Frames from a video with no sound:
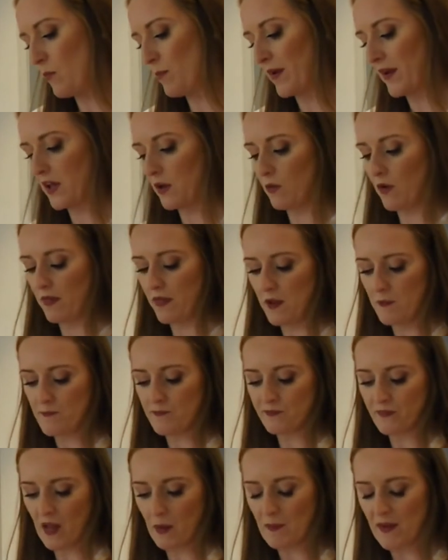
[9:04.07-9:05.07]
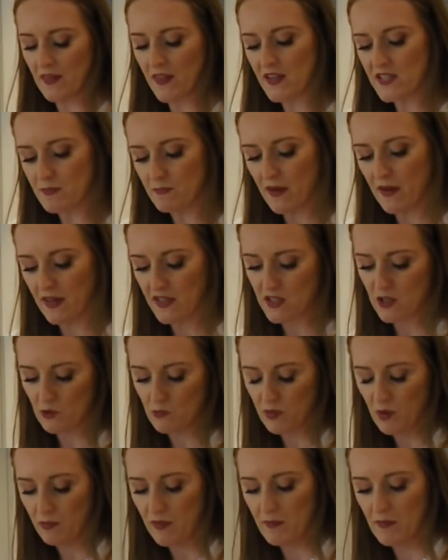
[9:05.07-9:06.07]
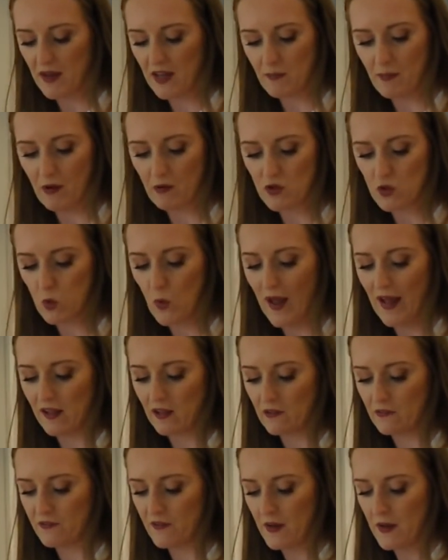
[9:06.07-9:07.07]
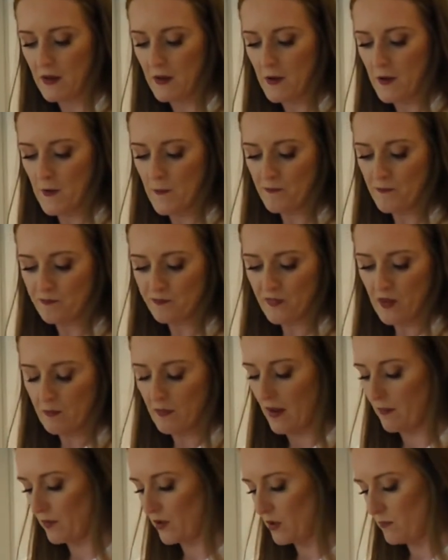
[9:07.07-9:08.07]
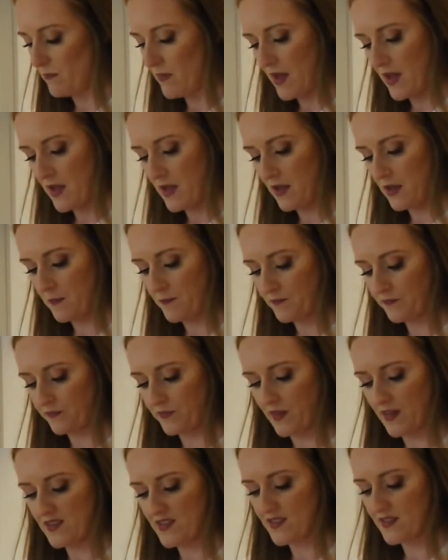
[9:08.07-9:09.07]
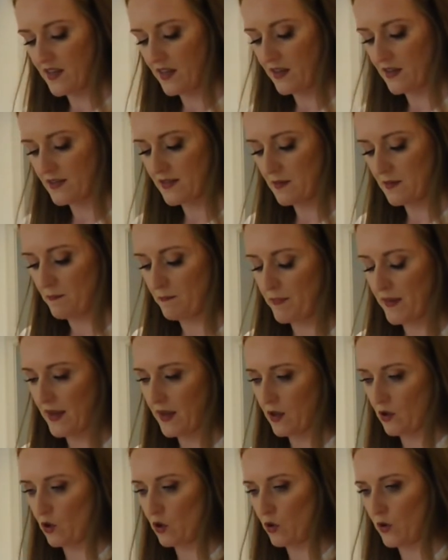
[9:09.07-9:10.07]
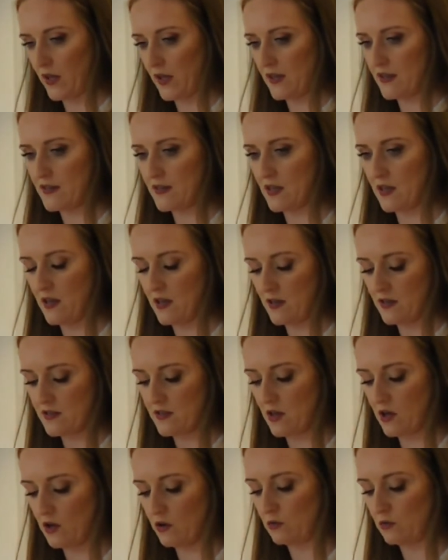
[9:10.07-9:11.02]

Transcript: want them. I mean, this mix could probably make about 12, but I'm going to make 6 big cookies. So